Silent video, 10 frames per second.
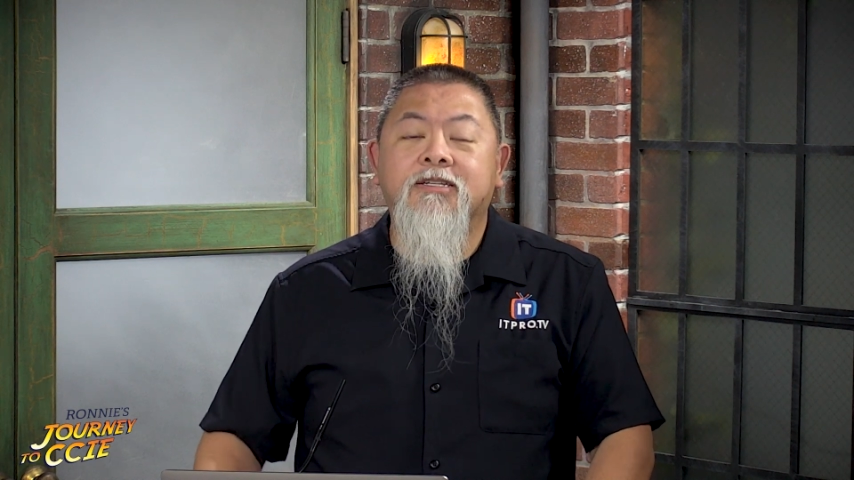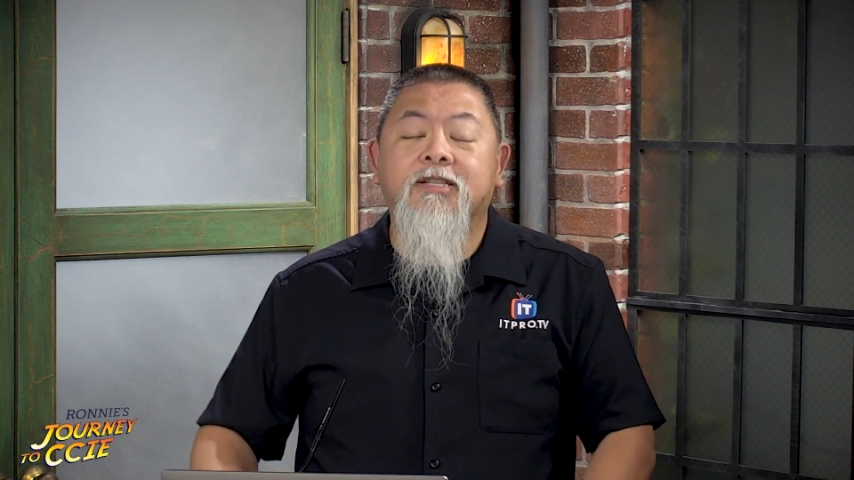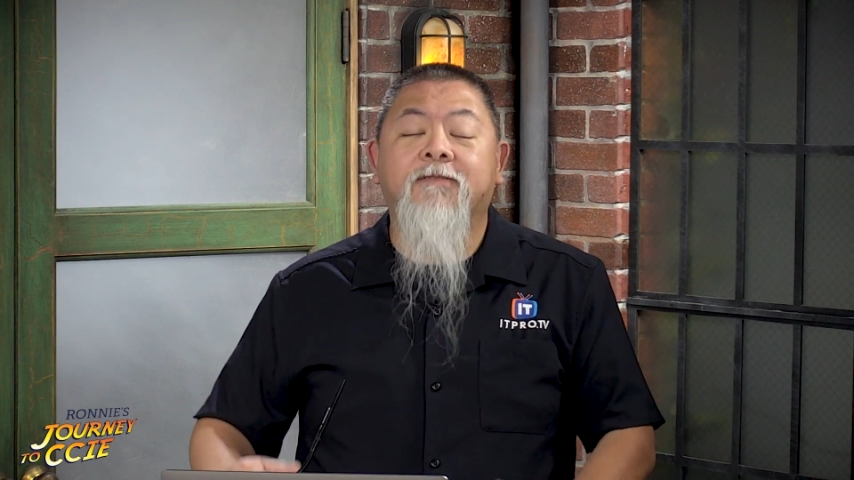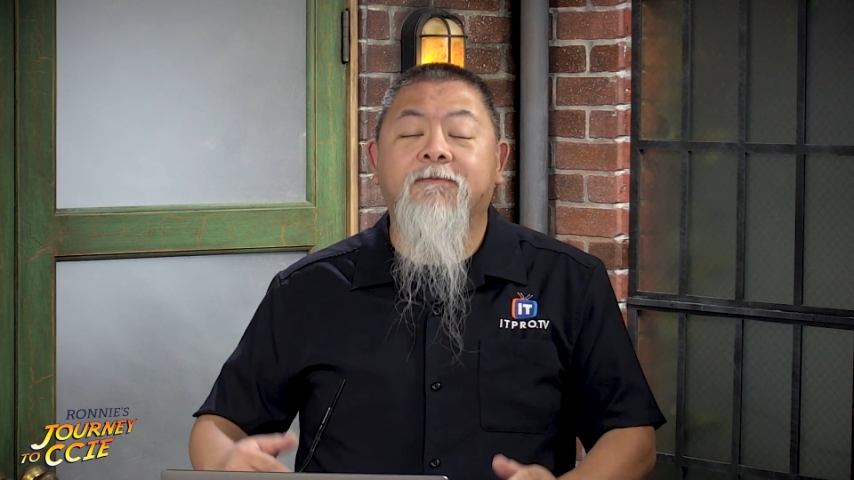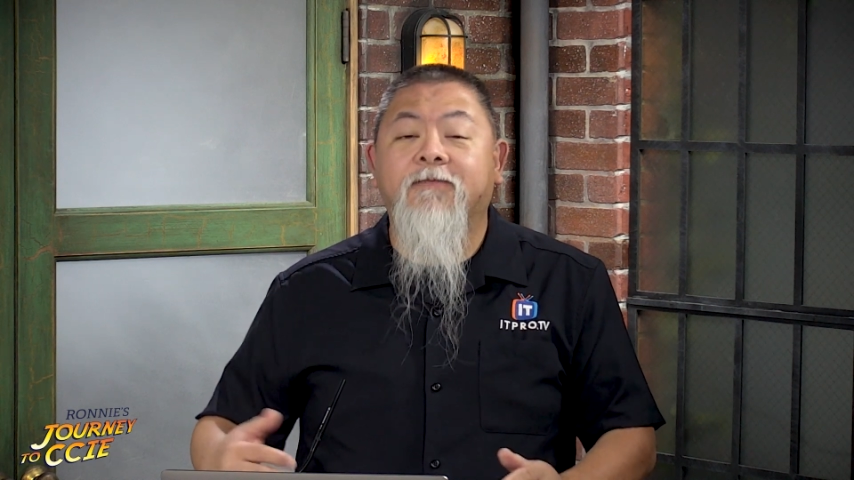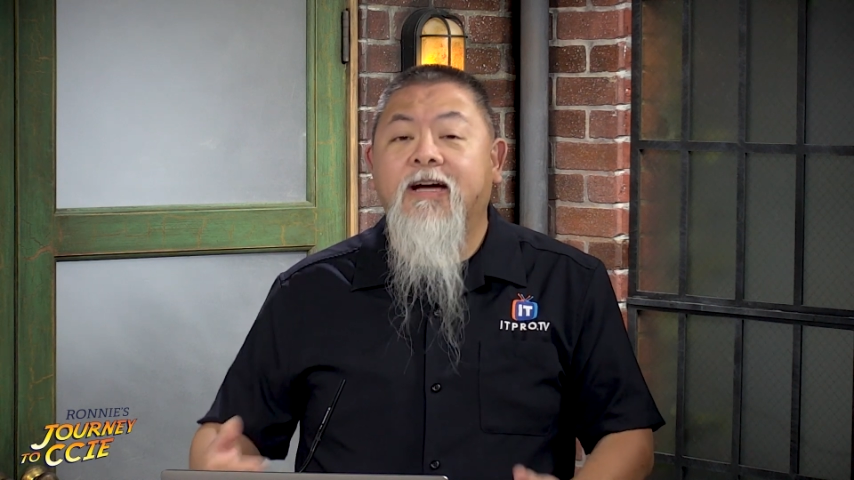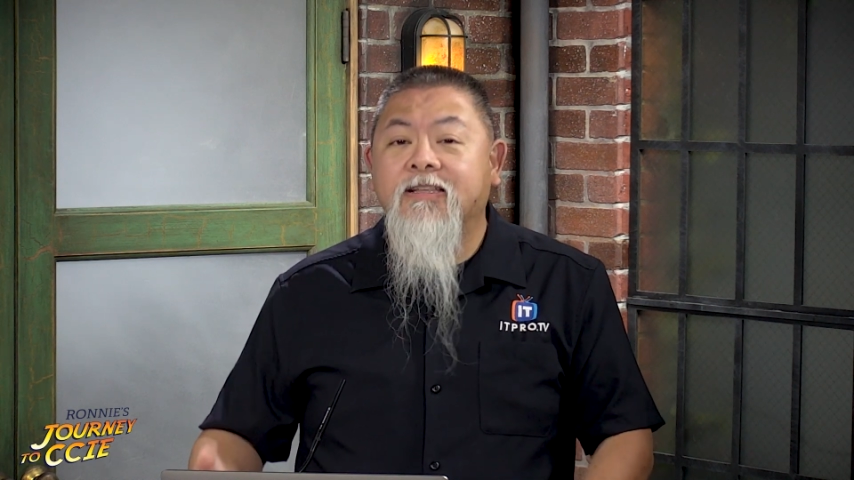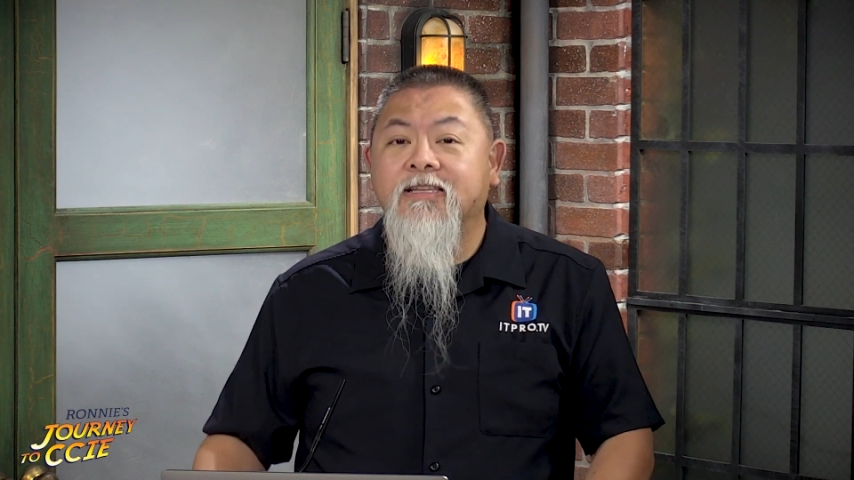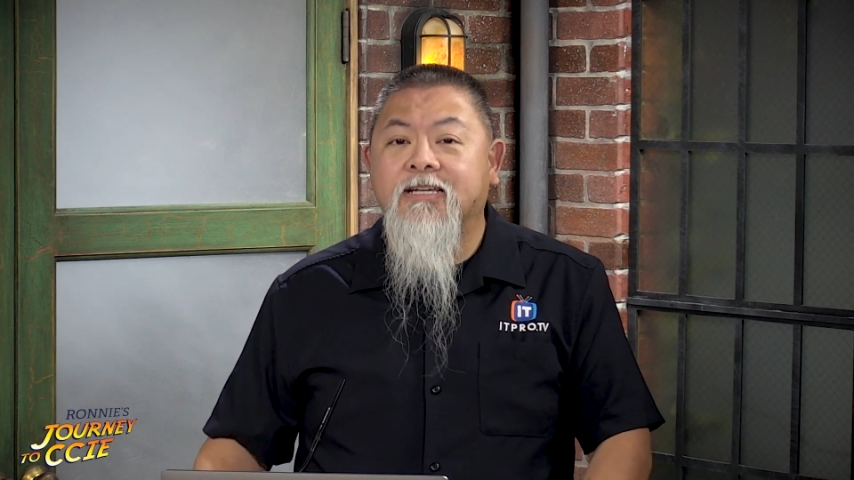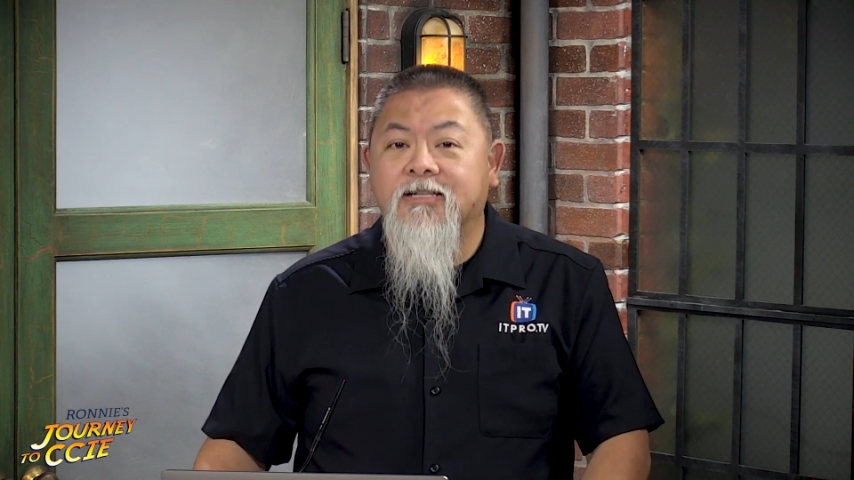till it
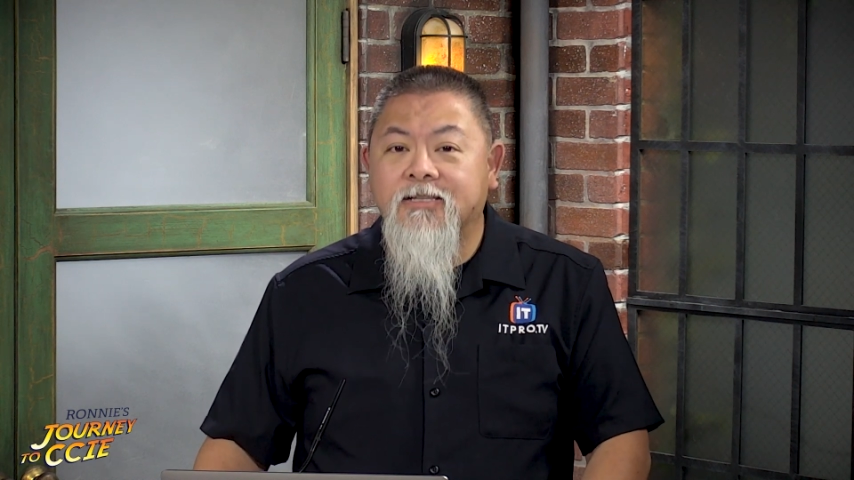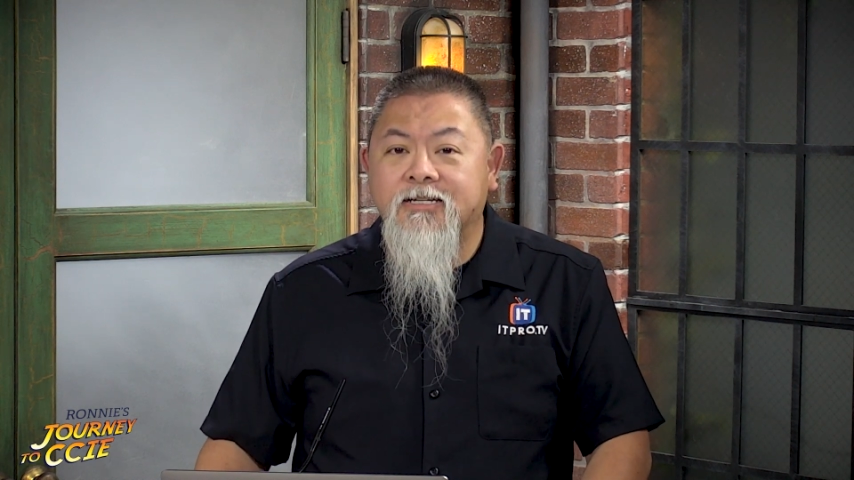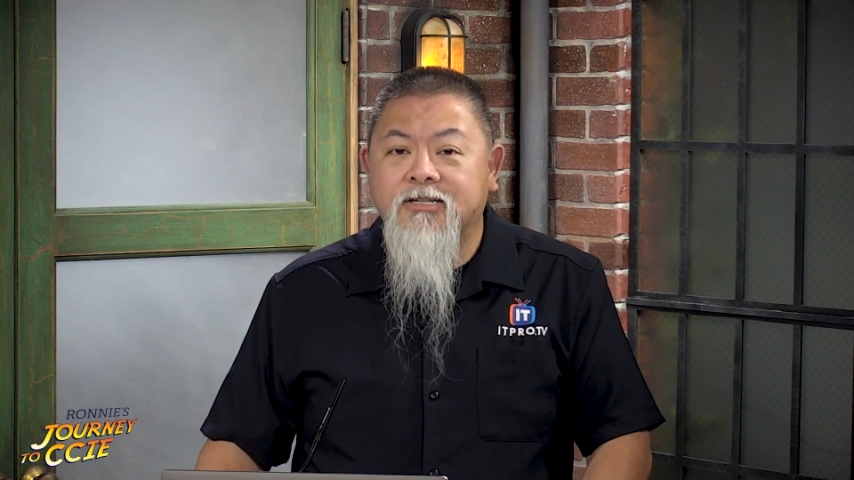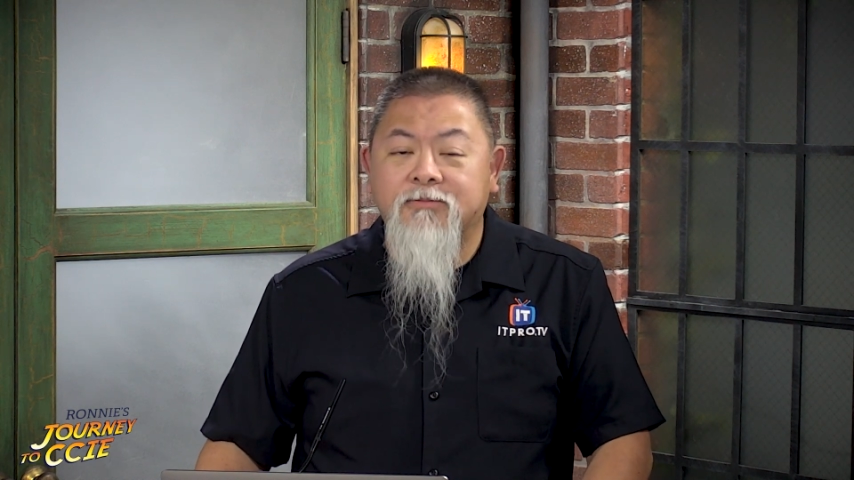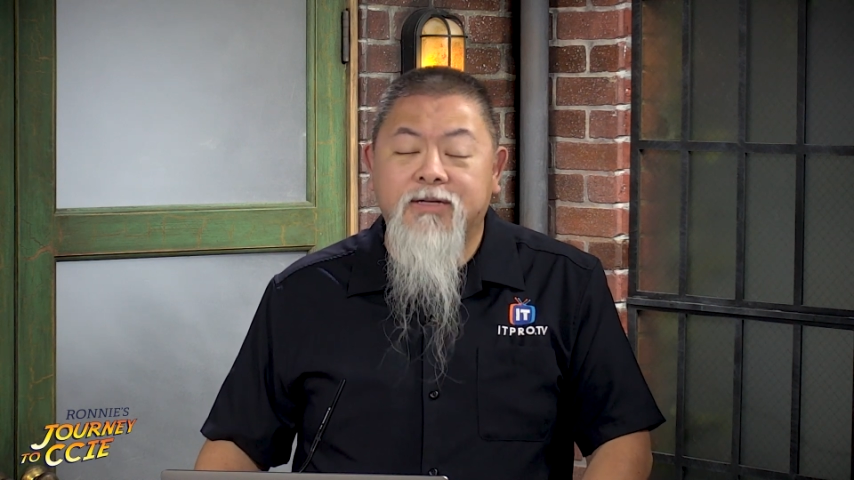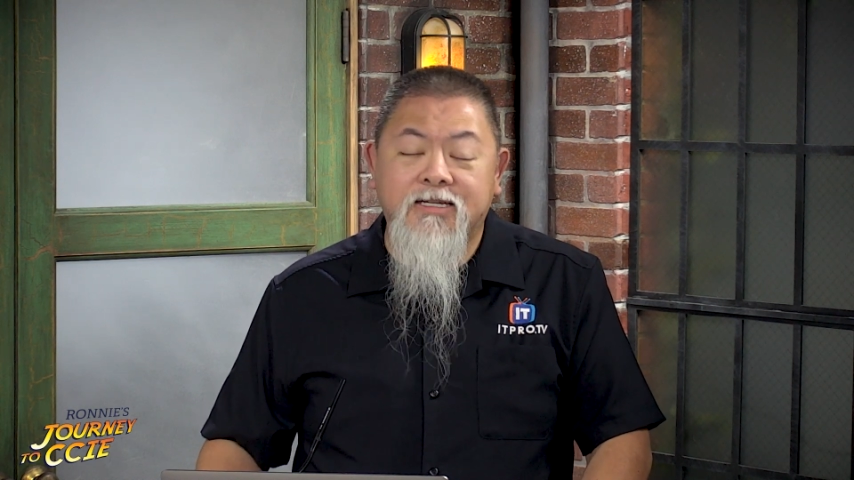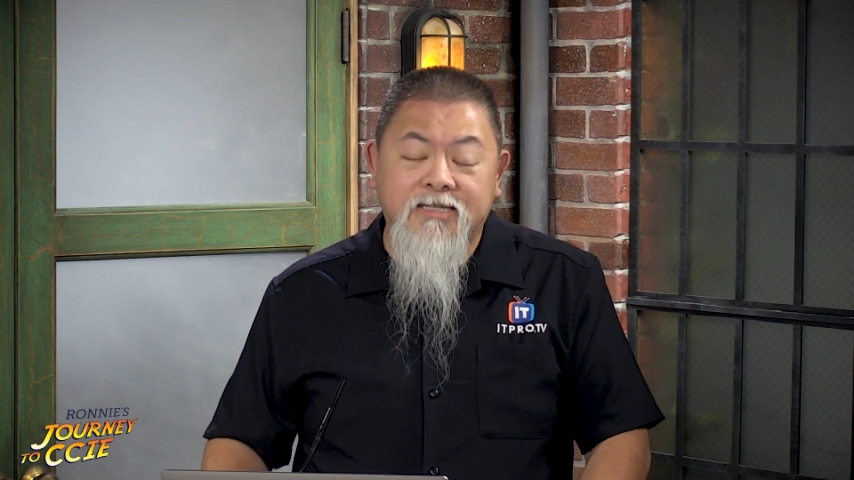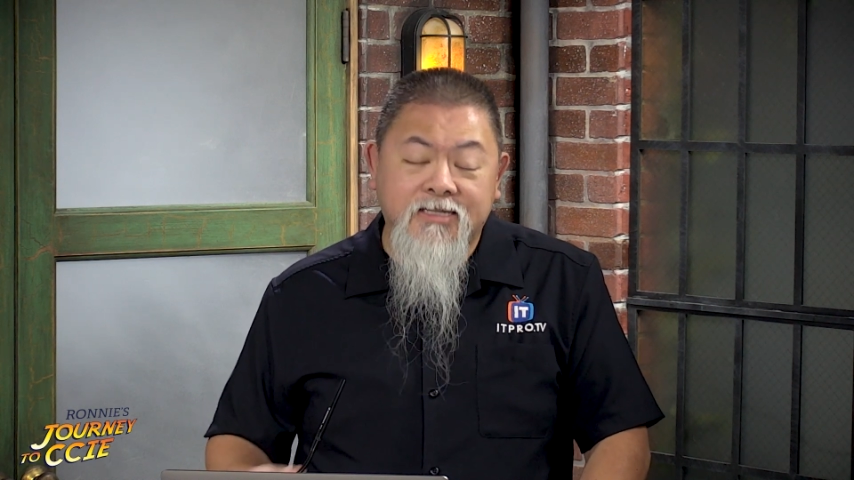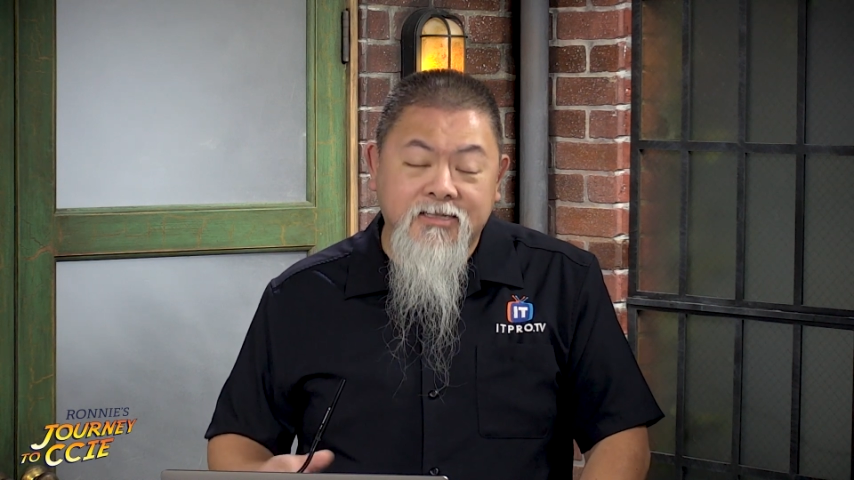finally clicked on me as I